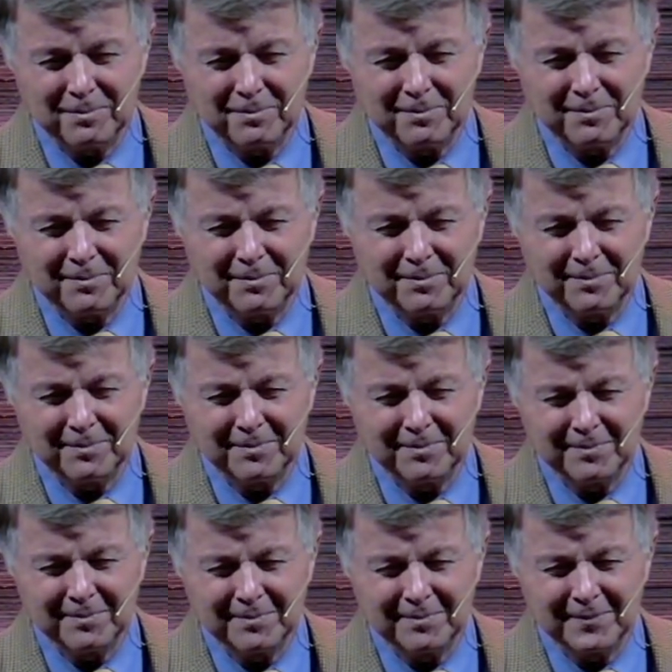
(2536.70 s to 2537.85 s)

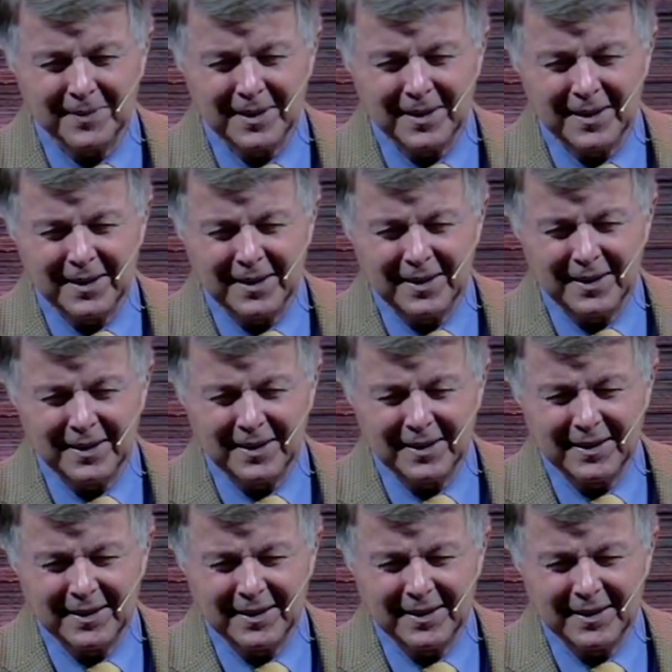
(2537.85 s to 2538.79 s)
Nothing is said.